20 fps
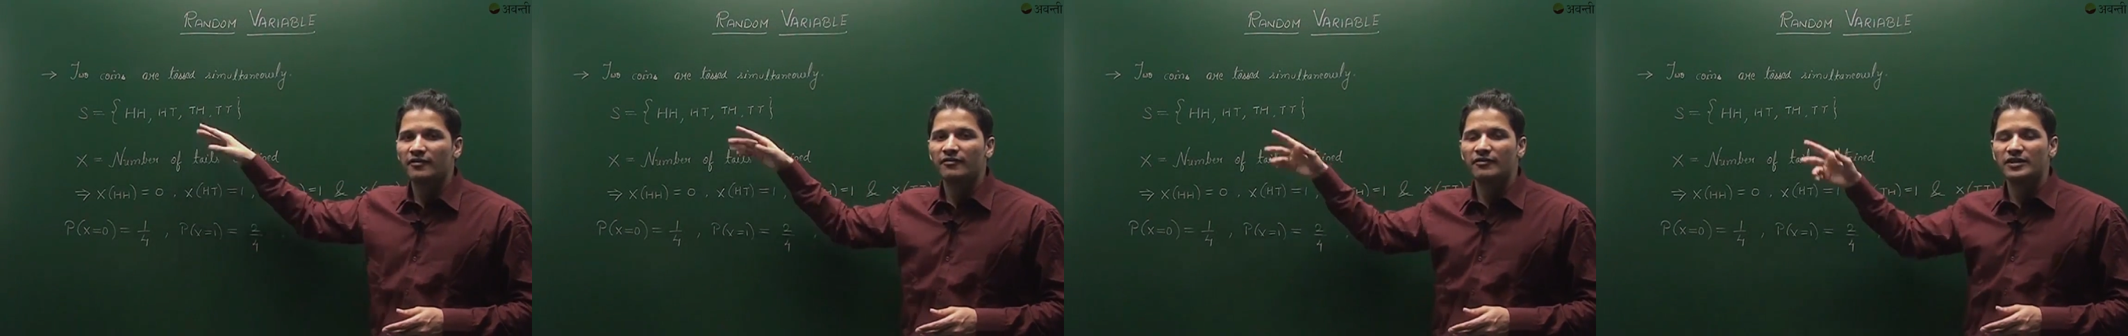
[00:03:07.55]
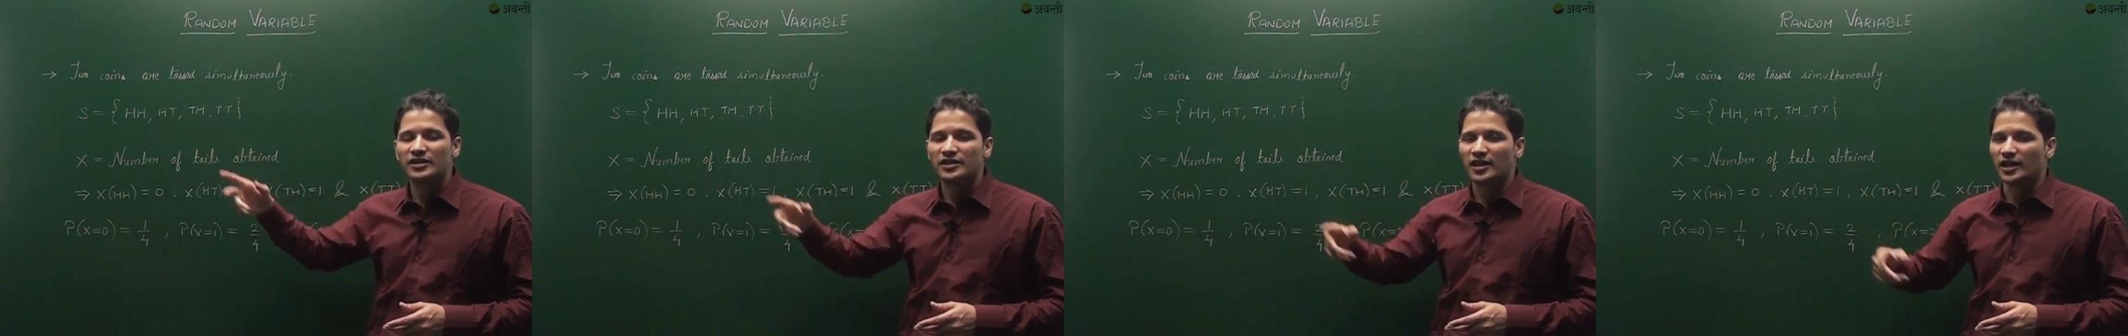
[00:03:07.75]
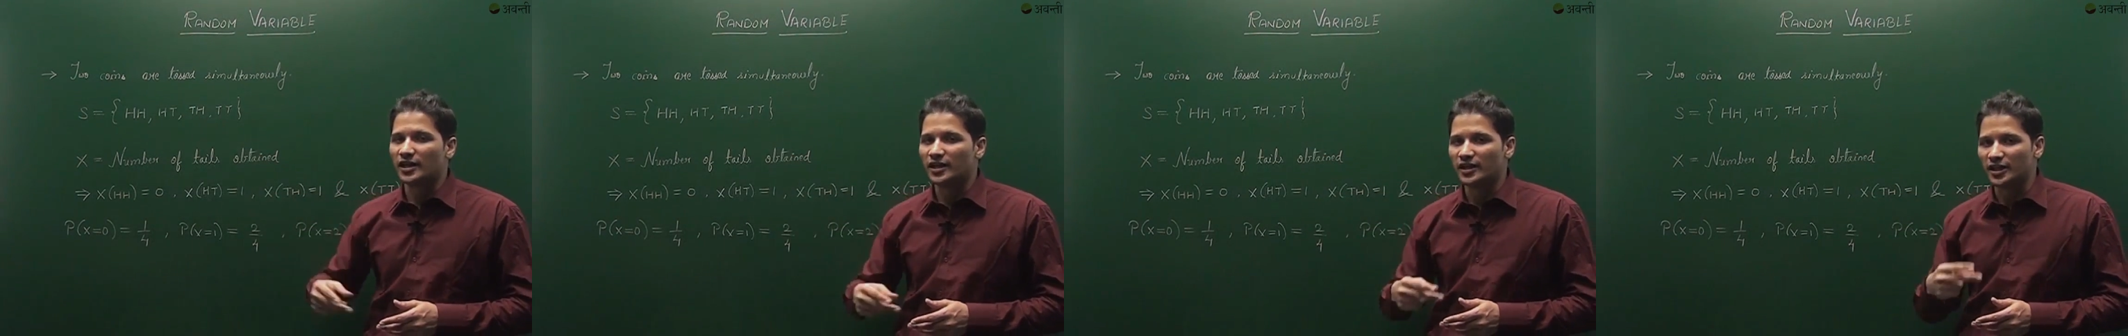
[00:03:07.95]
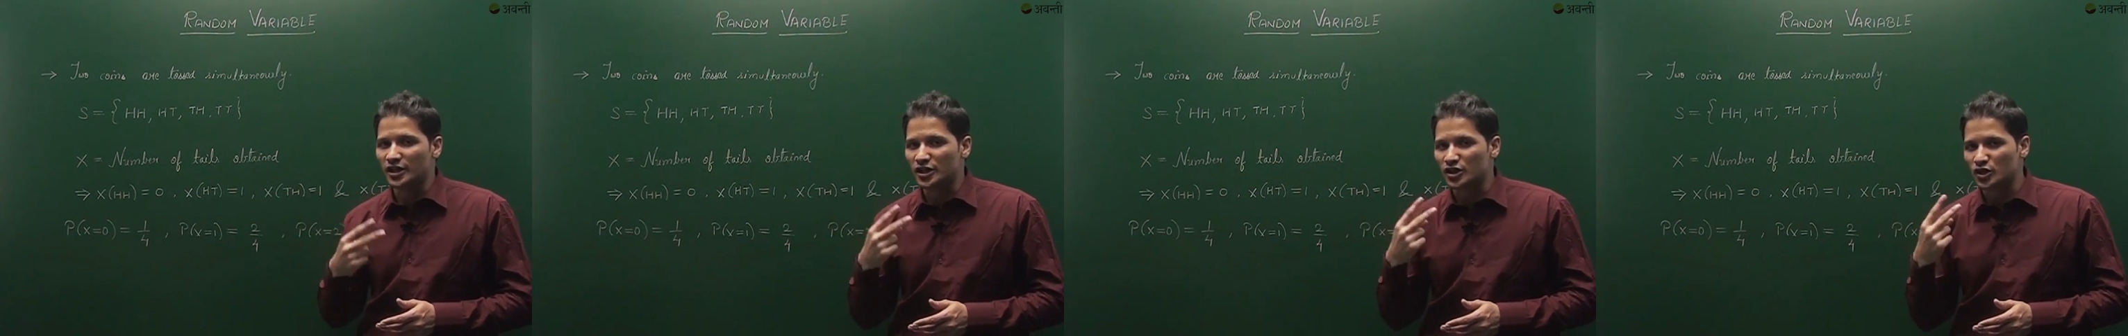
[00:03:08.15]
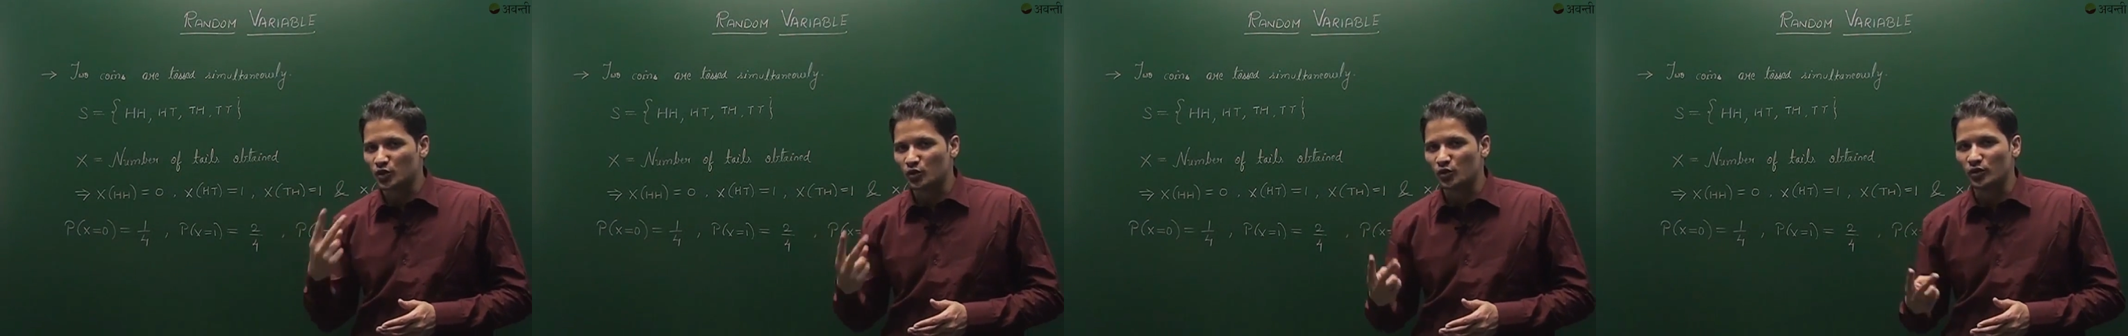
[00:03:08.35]
which
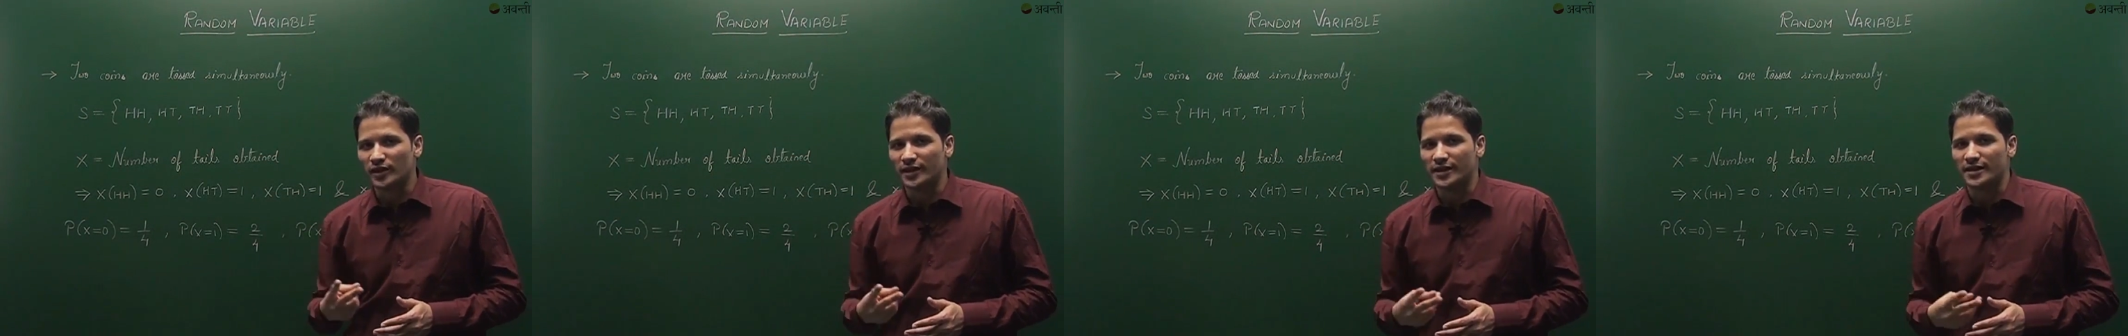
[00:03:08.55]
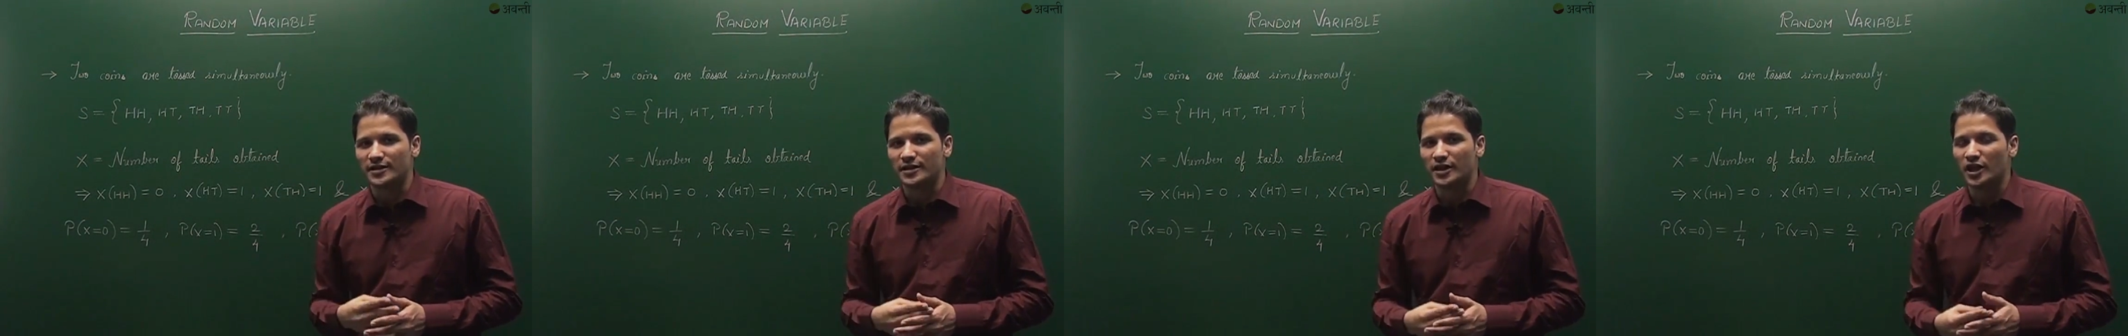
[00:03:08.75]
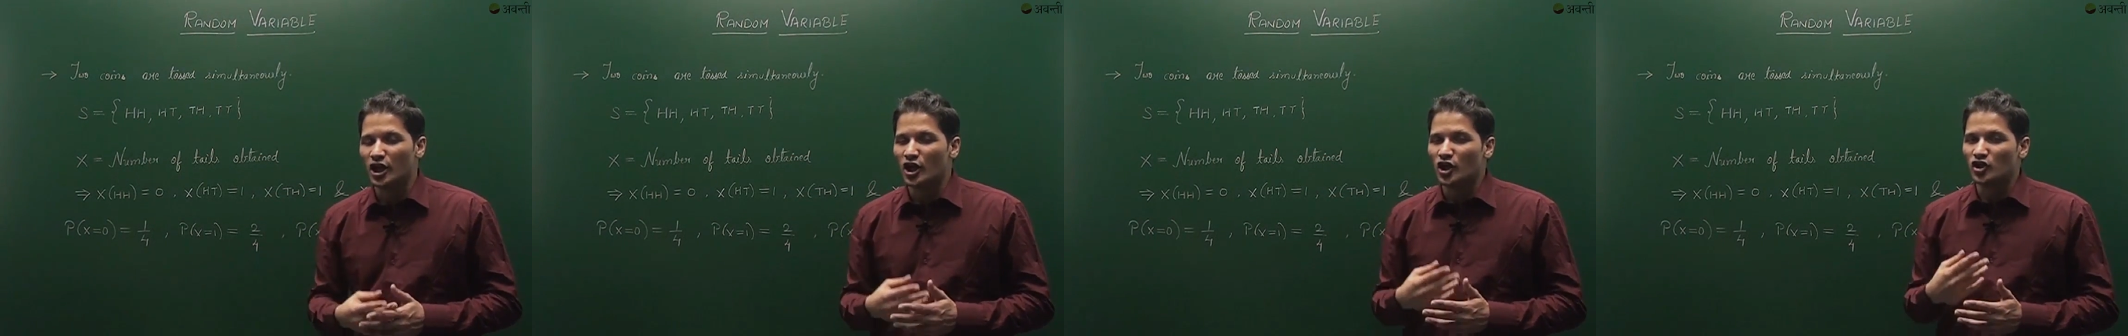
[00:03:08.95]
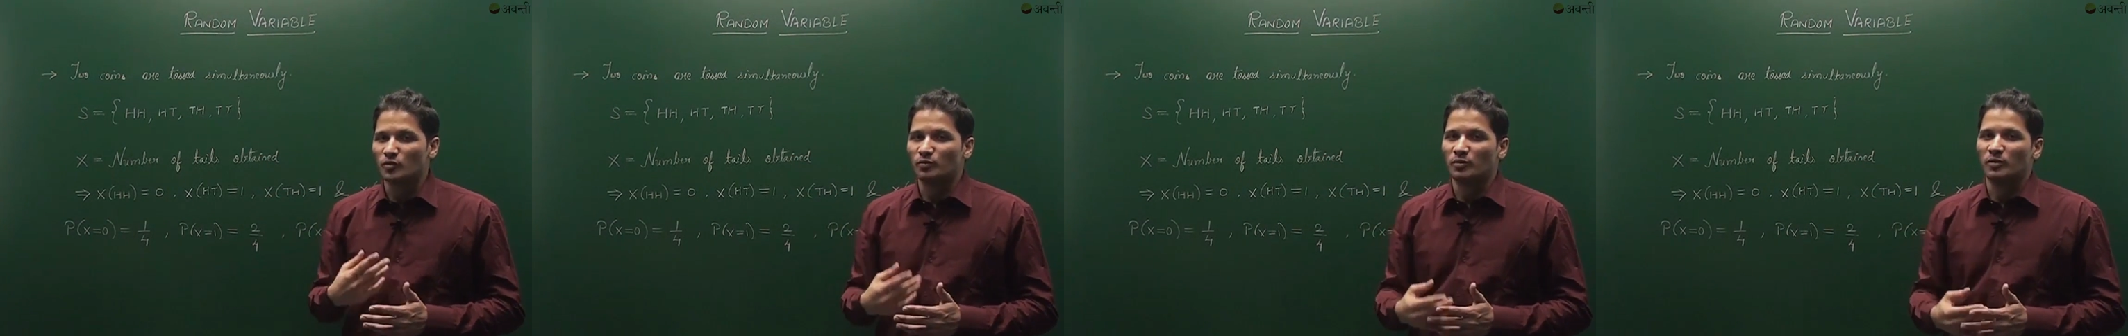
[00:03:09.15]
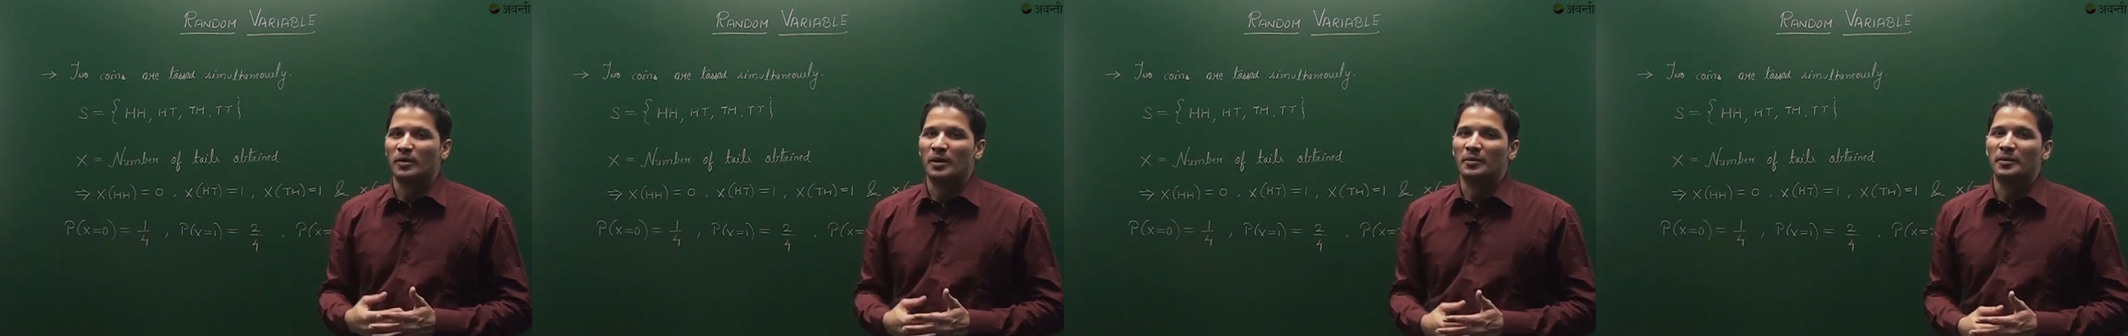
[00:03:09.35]
contains two tails. So
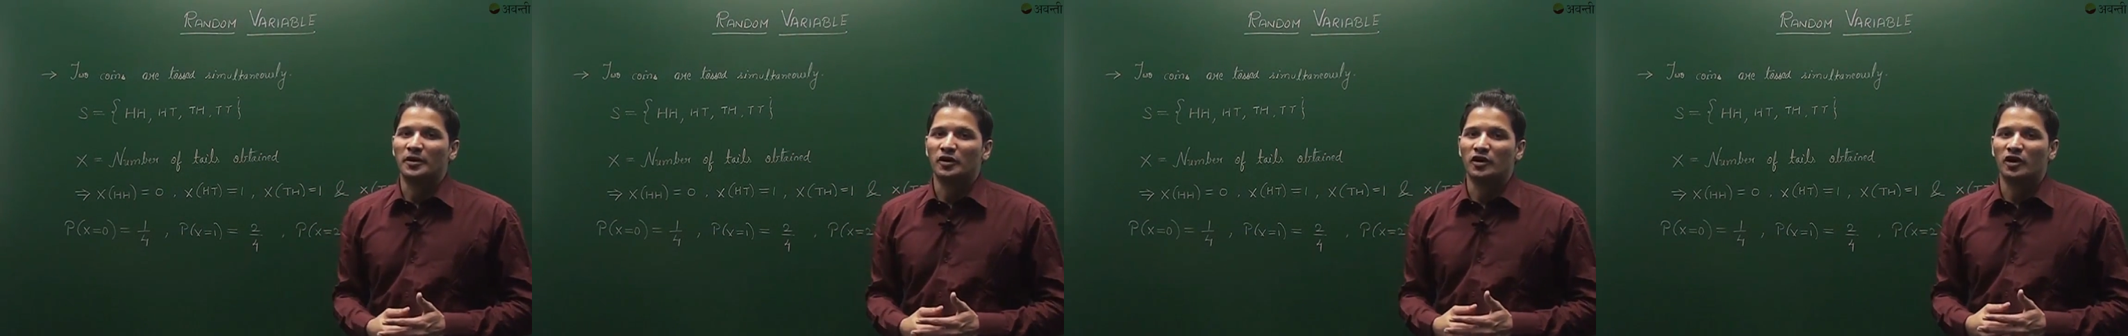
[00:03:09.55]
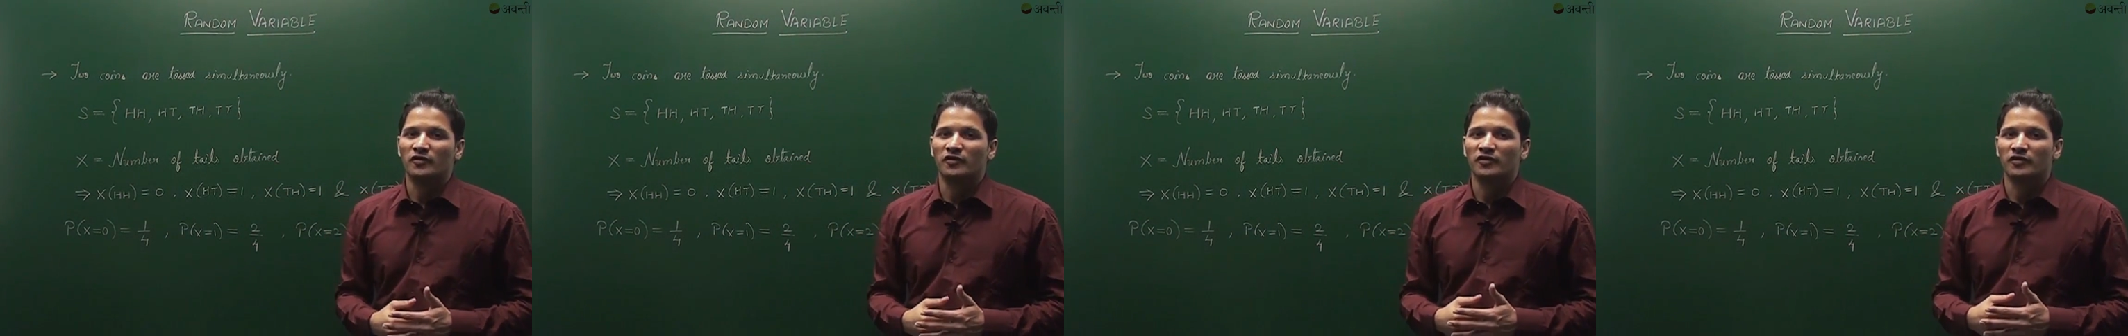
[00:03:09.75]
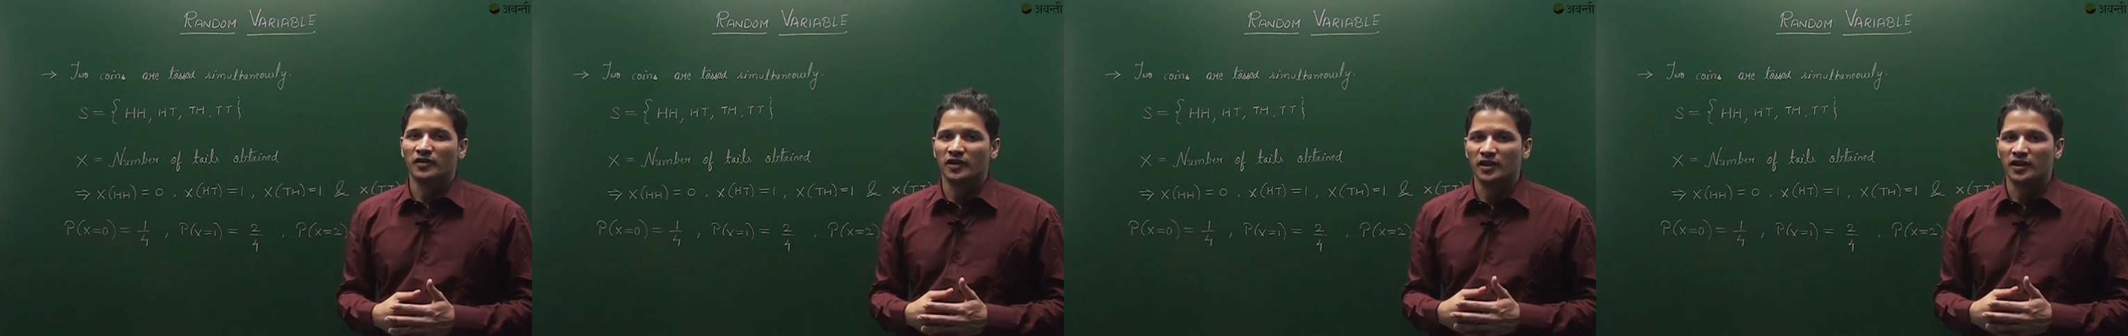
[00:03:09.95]
probability of